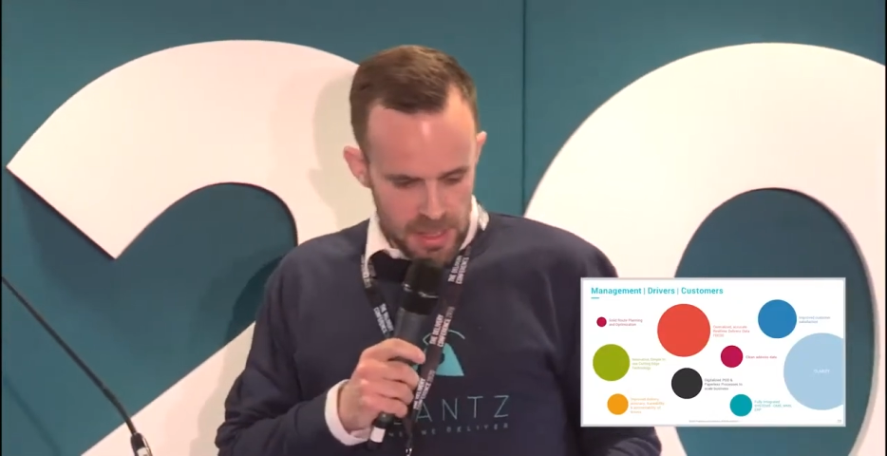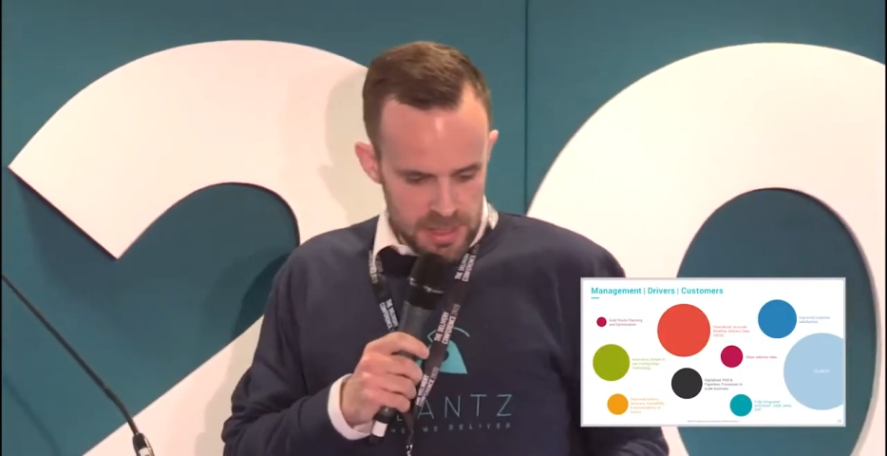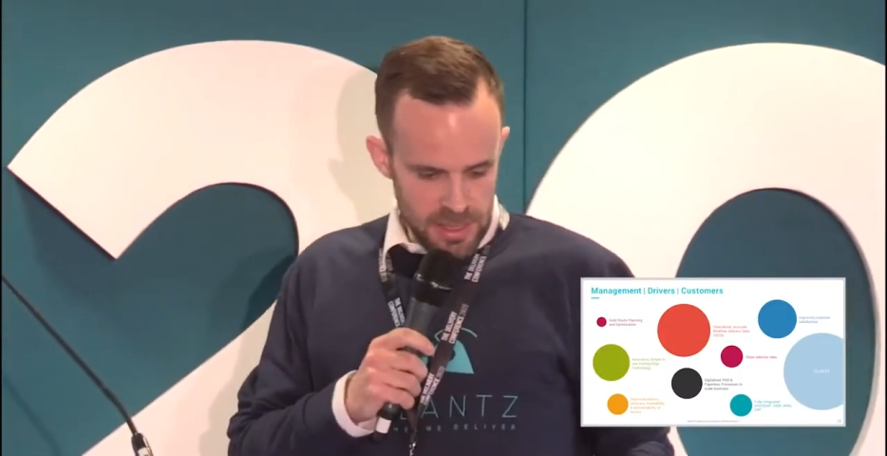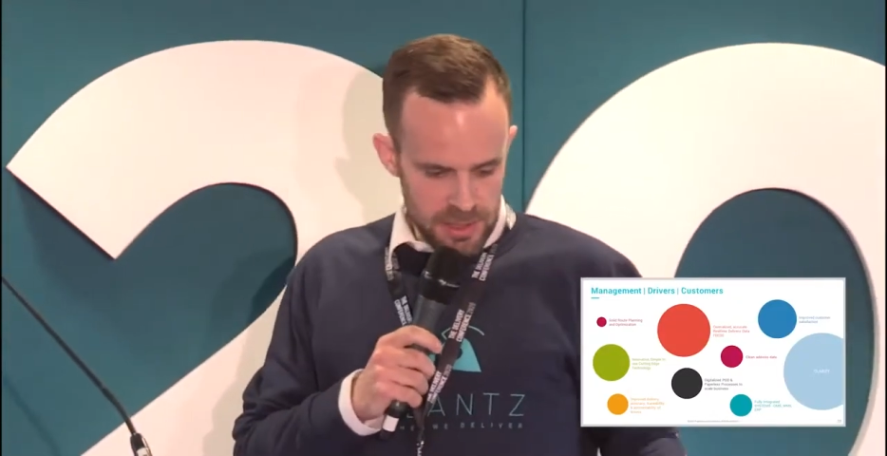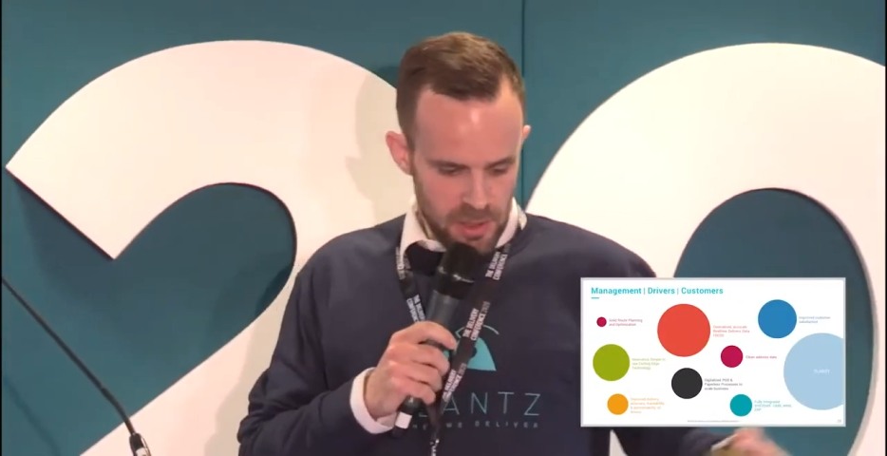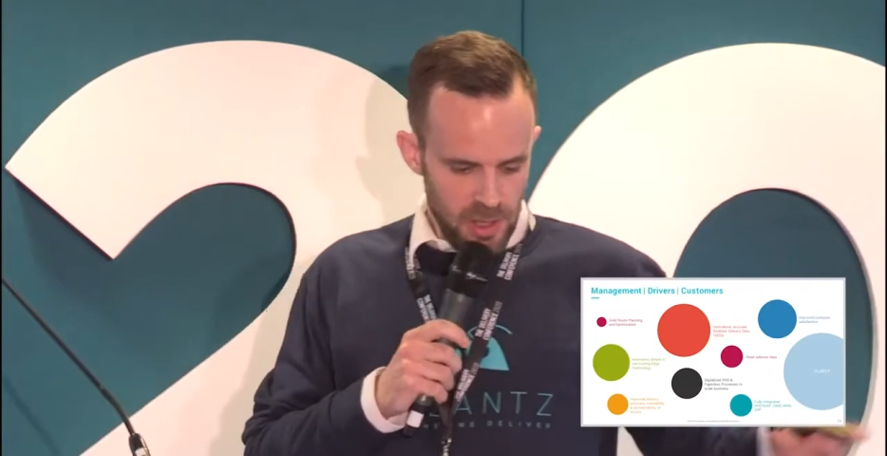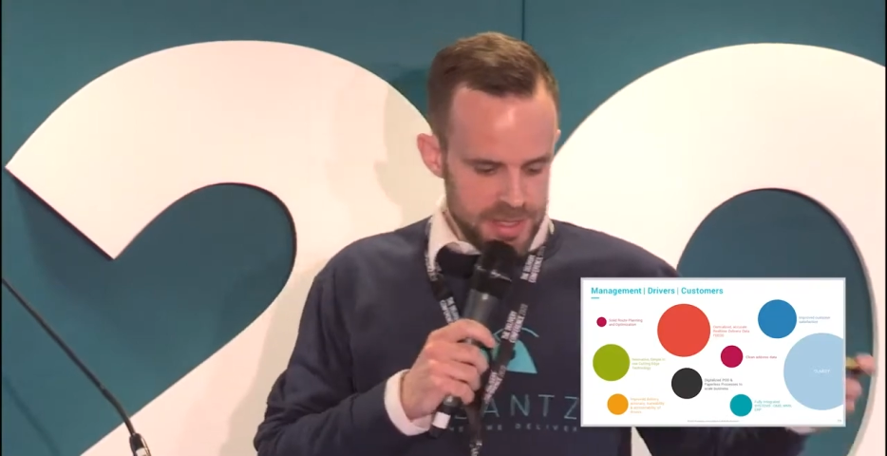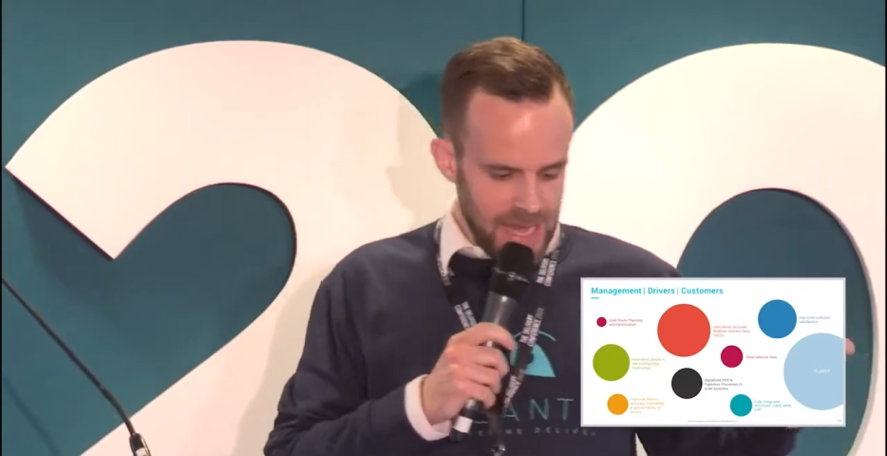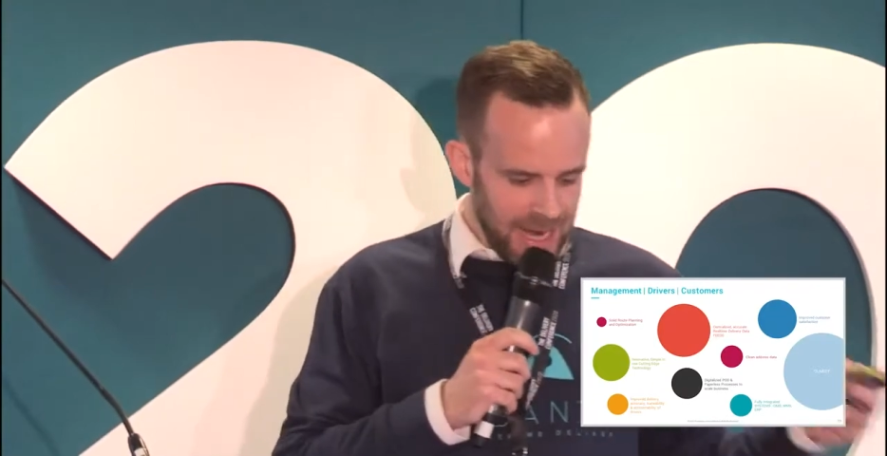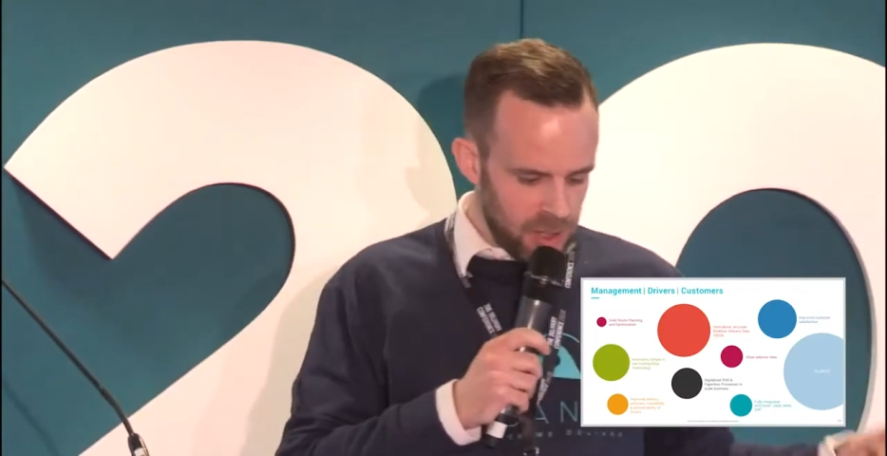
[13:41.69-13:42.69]

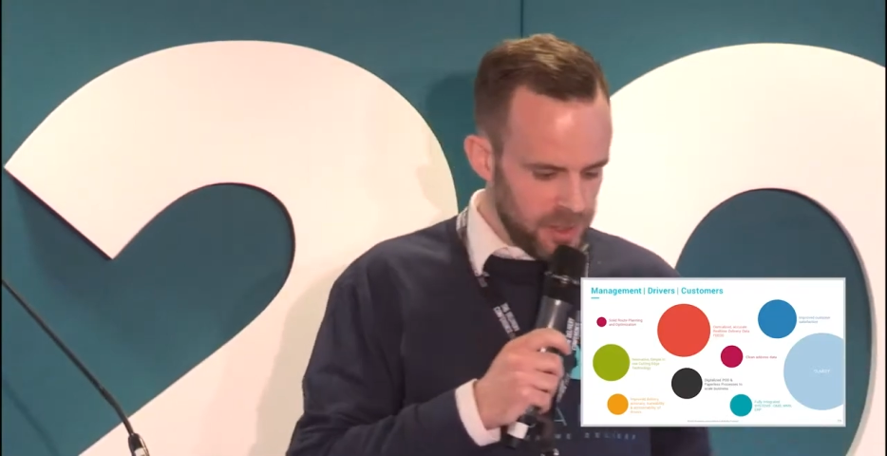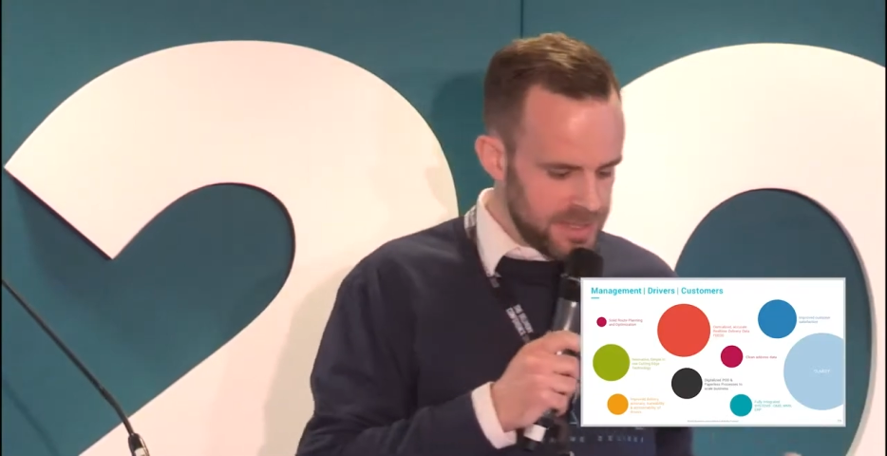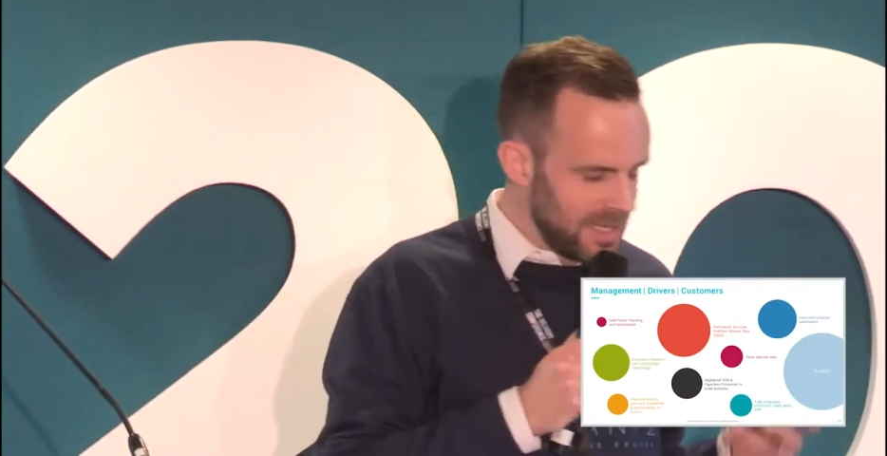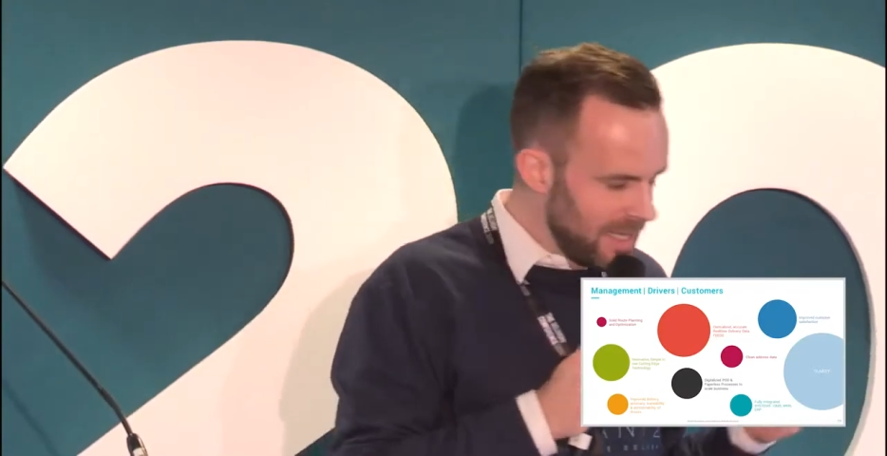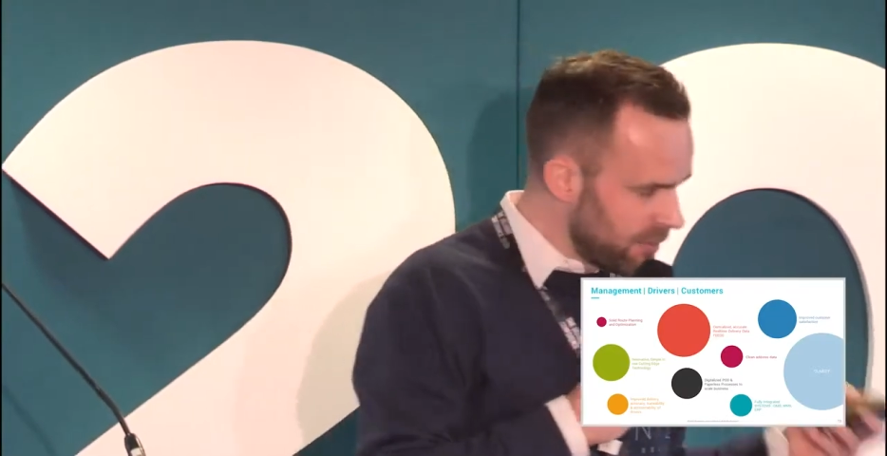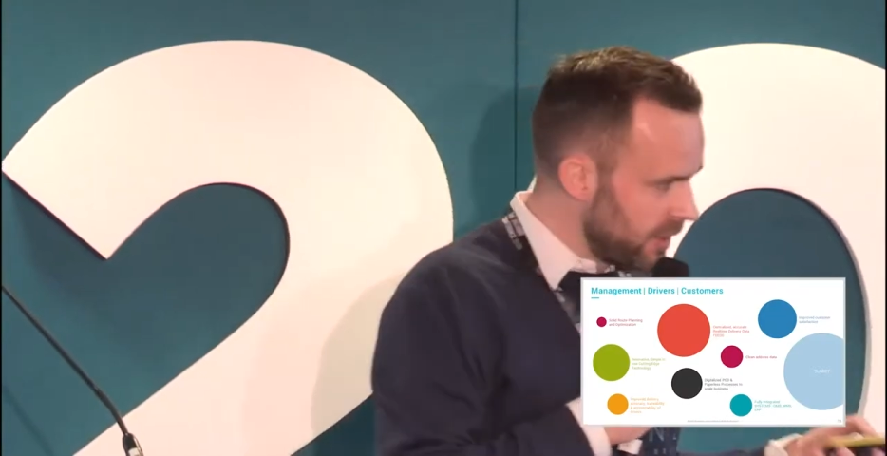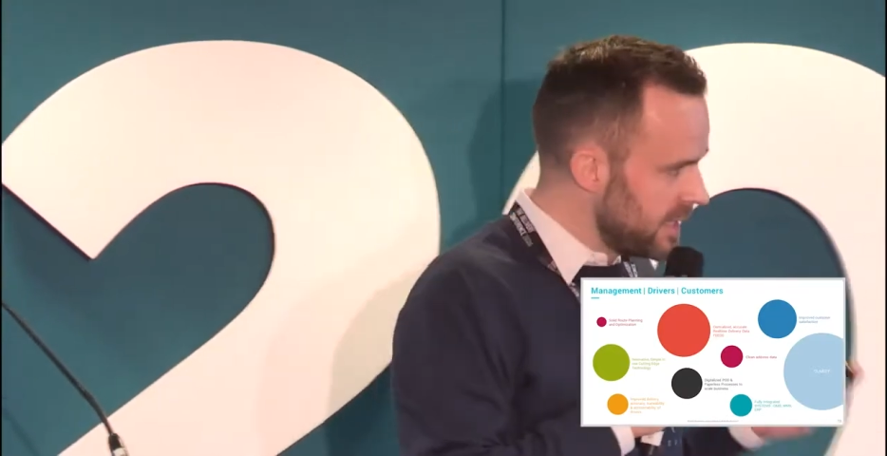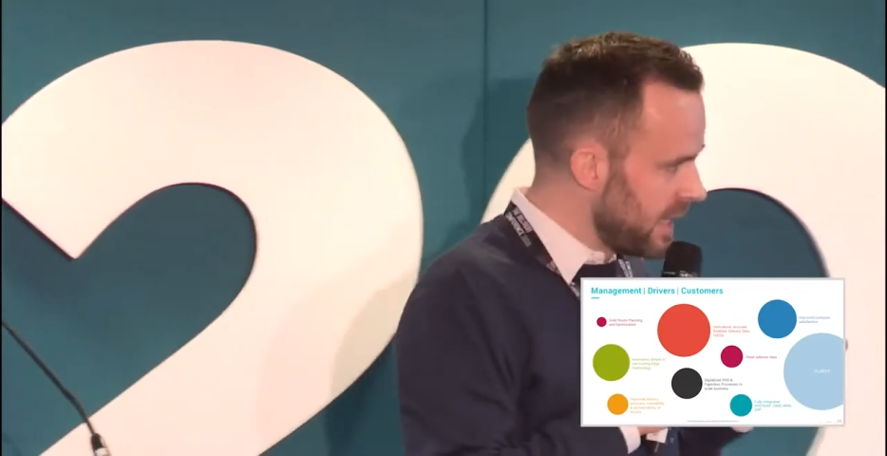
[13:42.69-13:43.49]
Centralized, accurate delivery